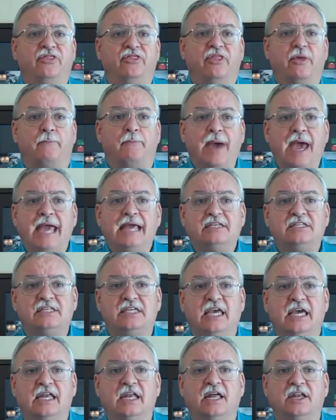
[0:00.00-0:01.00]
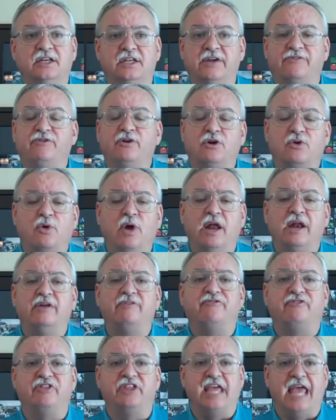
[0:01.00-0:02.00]
The banks get different
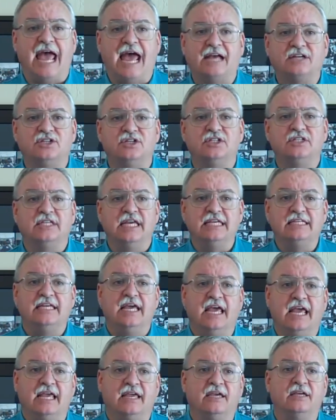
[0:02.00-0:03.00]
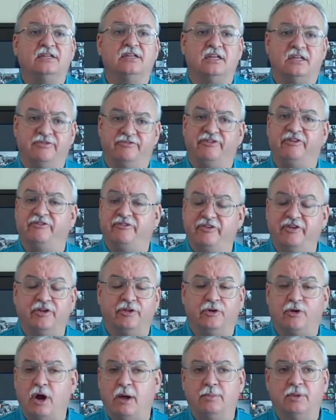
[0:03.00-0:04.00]
credit for the actions they take to fulfill
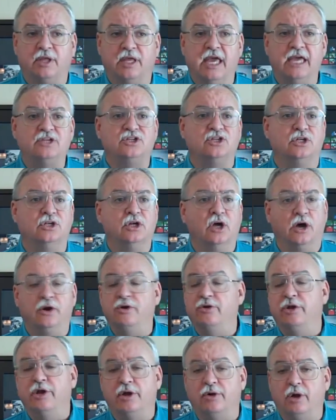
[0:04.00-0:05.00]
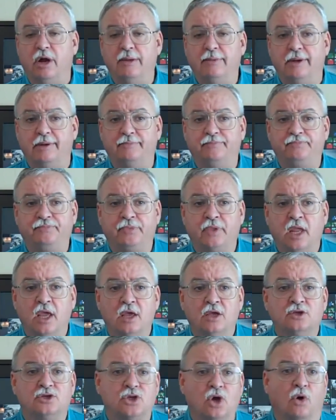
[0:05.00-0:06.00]
their obligation under the agreement.
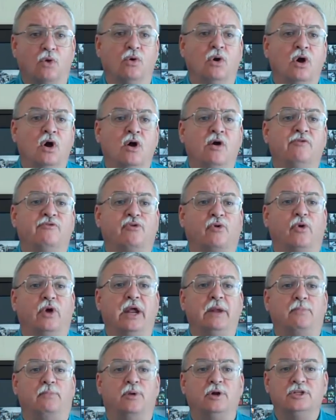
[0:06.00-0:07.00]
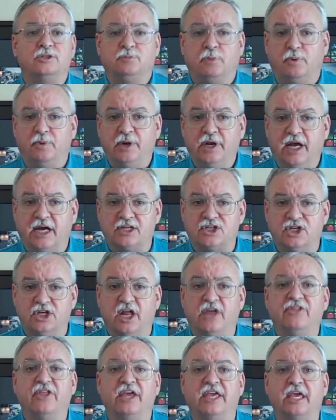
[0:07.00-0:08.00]
So, for a principal reduction,
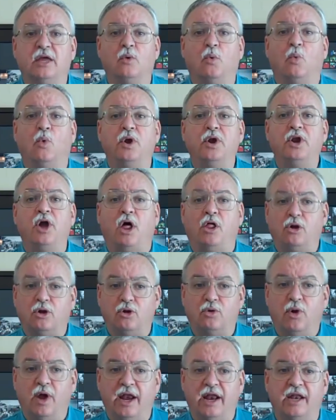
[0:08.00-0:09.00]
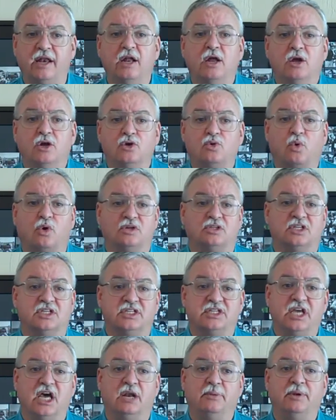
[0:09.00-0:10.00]
they get $1 credit towards the
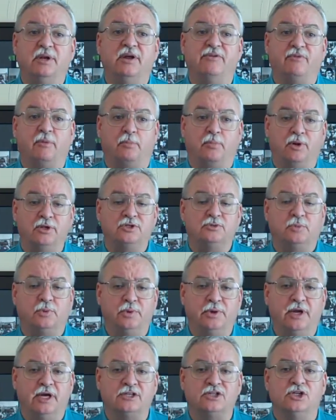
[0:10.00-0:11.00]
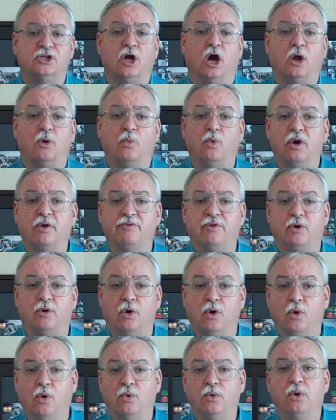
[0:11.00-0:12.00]
settlement of a principal reduction on one of their
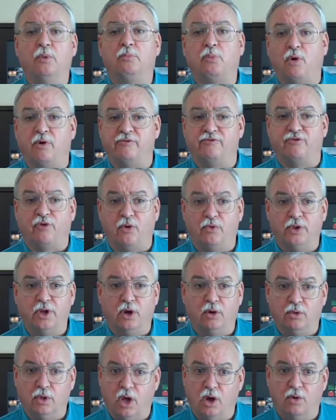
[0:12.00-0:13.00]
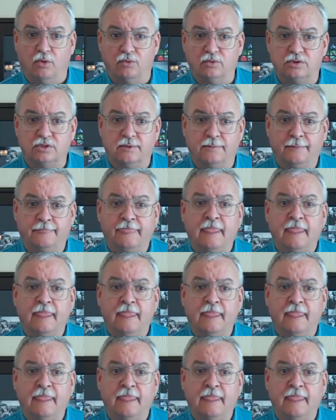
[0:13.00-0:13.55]
own portfolio loans.